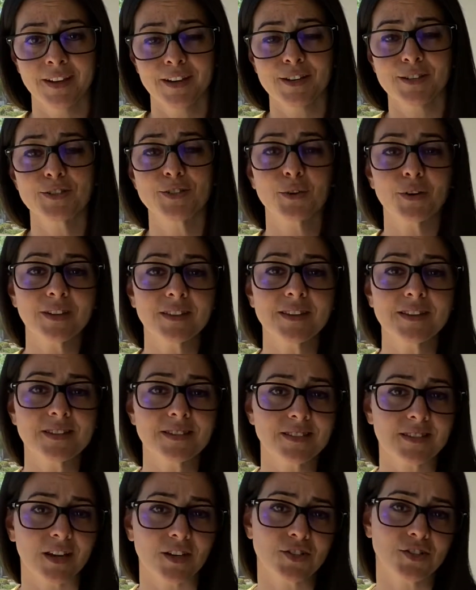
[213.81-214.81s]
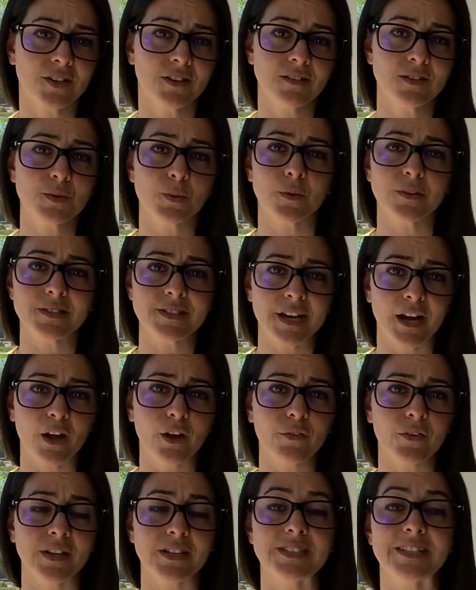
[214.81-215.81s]
During these sessions, we'll
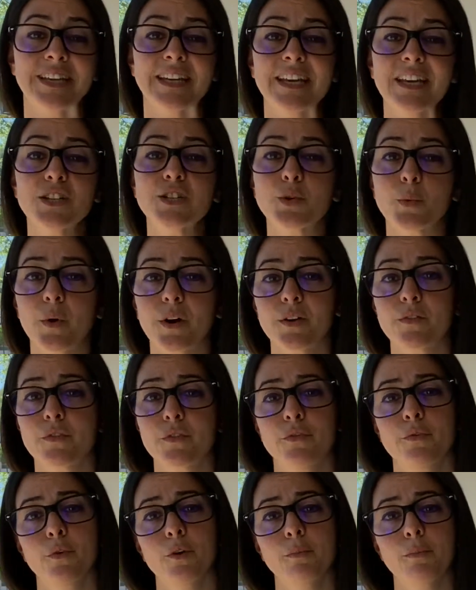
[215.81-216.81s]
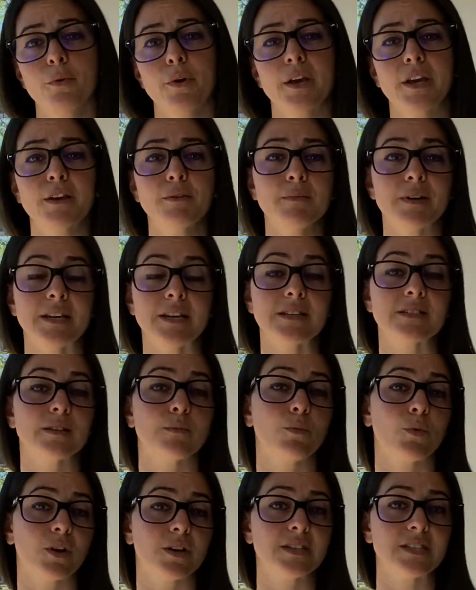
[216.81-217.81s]
delve into each one of the four-point committees in
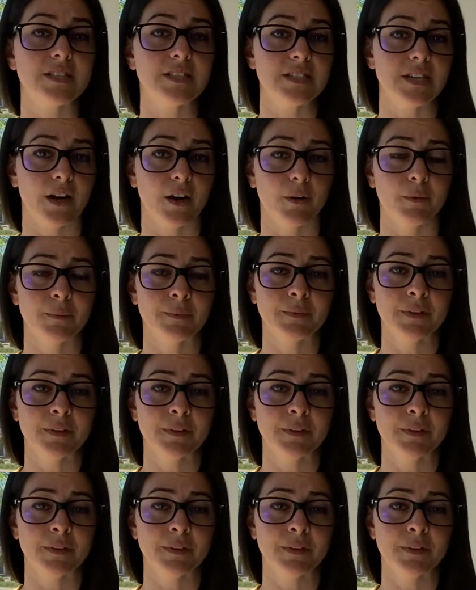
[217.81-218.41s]
more detail.